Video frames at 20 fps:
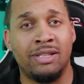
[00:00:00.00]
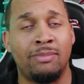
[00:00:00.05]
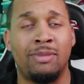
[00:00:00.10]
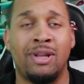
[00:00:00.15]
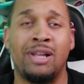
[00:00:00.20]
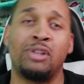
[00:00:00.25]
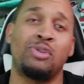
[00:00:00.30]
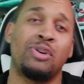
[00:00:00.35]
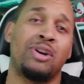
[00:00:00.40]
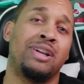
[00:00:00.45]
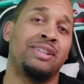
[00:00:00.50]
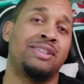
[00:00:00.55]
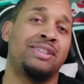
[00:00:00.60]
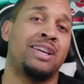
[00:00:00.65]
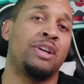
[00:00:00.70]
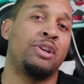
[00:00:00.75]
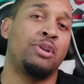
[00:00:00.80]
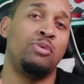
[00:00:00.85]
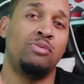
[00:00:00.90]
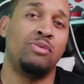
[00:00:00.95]
I'm not trying to
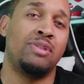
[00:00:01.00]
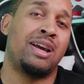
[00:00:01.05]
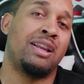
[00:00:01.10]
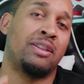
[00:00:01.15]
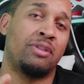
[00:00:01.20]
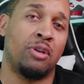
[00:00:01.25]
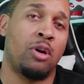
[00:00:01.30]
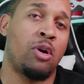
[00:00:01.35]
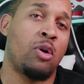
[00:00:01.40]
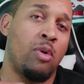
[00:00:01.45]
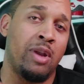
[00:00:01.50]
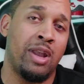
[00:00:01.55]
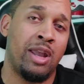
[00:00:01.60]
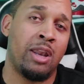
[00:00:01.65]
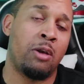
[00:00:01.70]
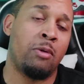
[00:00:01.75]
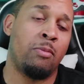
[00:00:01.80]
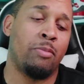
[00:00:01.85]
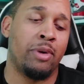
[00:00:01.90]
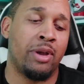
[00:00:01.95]
tell you not to go get
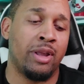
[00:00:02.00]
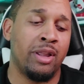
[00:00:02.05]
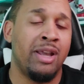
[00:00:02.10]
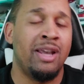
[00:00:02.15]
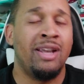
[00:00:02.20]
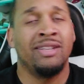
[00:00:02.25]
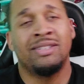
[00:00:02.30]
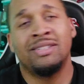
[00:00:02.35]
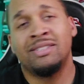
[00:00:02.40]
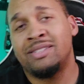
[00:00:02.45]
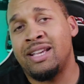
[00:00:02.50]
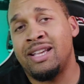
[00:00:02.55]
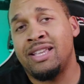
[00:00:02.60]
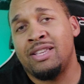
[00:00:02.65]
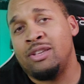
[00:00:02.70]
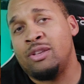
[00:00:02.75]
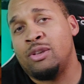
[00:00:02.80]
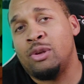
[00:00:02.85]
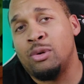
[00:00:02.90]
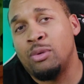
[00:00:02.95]
them, but just letting
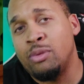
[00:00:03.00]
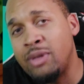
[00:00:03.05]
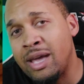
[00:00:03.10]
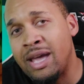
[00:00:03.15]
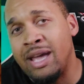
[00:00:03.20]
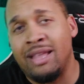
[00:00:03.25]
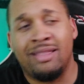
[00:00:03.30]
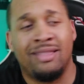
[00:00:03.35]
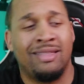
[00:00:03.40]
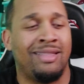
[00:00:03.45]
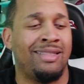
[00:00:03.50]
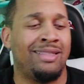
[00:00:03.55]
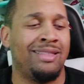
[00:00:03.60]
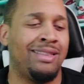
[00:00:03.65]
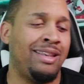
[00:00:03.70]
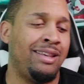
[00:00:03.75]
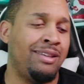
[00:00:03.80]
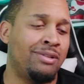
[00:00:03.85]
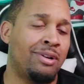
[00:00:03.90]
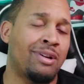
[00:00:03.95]
you know that
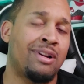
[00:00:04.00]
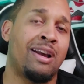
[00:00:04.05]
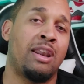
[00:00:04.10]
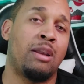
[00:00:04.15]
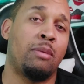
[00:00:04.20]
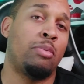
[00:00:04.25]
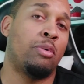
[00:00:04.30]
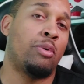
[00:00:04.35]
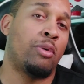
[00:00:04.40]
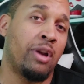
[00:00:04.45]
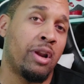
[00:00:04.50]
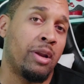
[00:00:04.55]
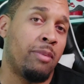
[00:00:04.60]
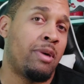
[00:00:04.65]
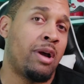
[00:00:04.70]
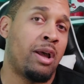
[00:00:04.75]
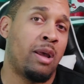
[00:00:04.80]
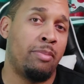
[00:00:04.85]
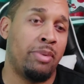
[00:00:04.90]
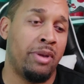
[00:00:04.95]
these are kind of boring in
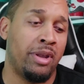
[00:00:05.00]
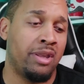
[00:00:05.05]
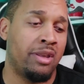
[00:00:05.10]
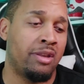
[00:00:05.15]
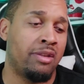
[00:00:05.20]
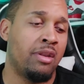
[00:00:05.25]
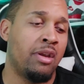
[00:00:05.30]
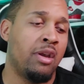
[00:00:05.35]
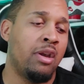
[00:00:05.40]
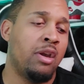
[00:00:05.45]
my opinion.